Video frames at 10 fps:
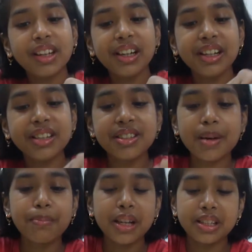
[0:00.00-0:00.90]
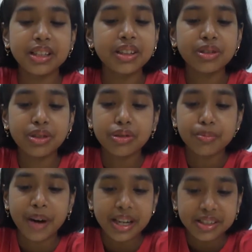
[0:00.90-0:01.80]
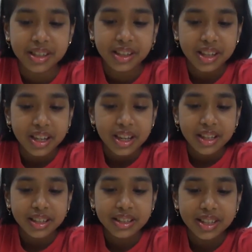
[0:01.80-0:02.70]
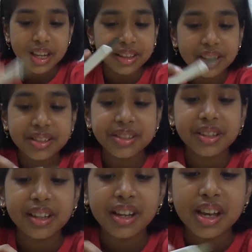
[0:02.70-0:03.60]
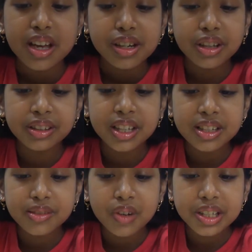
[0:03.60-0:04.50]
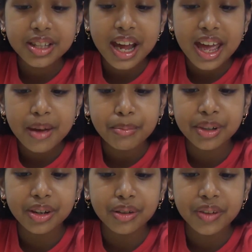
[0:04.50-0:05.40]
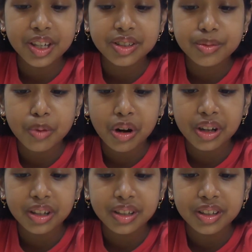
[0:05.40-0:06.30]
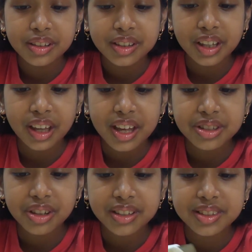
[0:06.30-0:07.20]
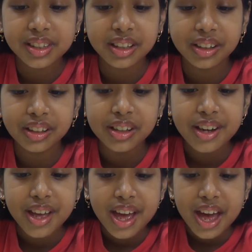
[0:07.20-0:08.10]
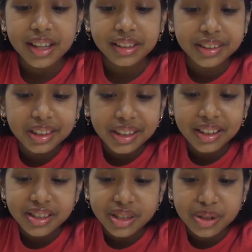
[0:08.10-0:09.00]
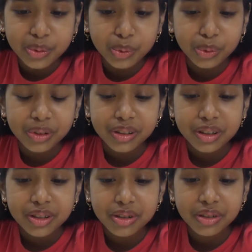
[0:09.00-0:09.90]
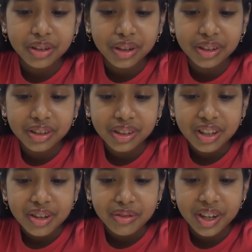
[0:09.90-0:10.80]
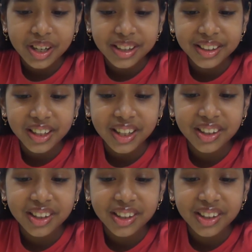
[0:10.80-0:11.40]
It is separated into two parts, this and this. Now this was the embryo, very small thing as you can see here. And these two, do you know what are they?